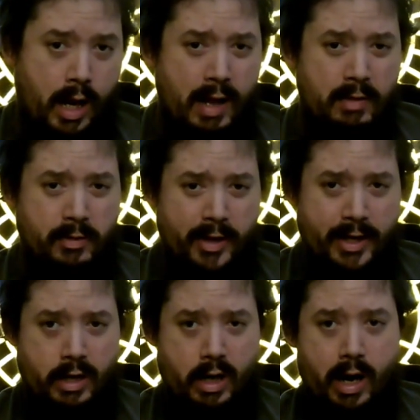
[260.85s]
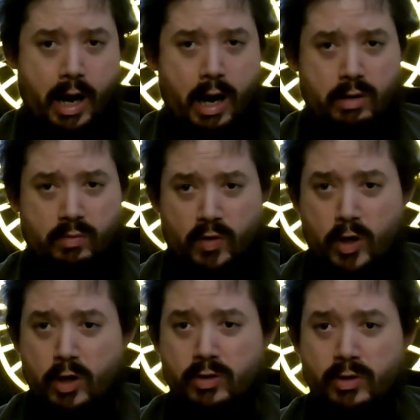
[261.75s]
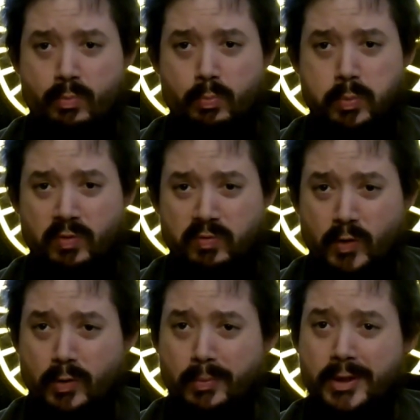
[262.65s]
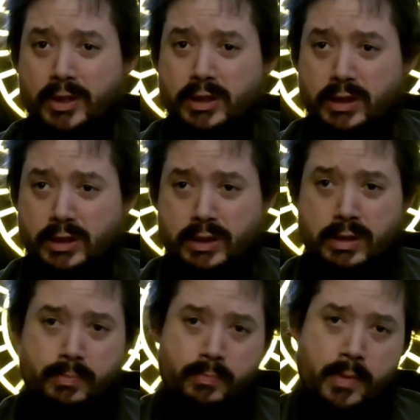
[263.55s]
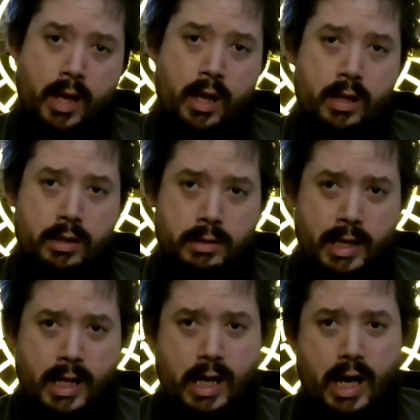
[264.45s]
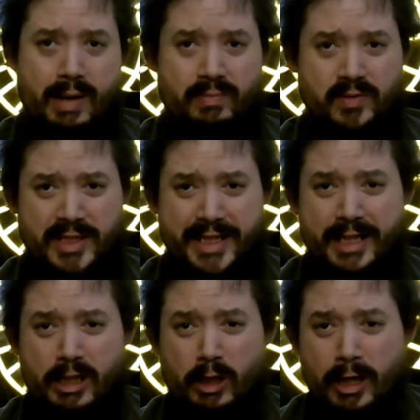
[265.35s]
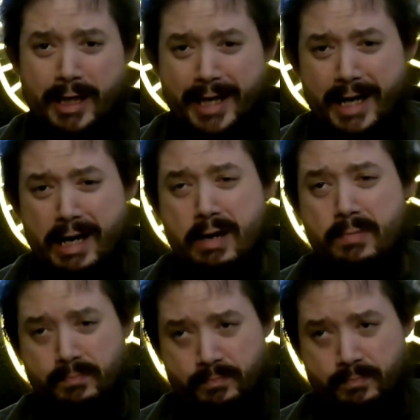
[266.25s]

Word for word: I think out of all the performances that I've seen her in,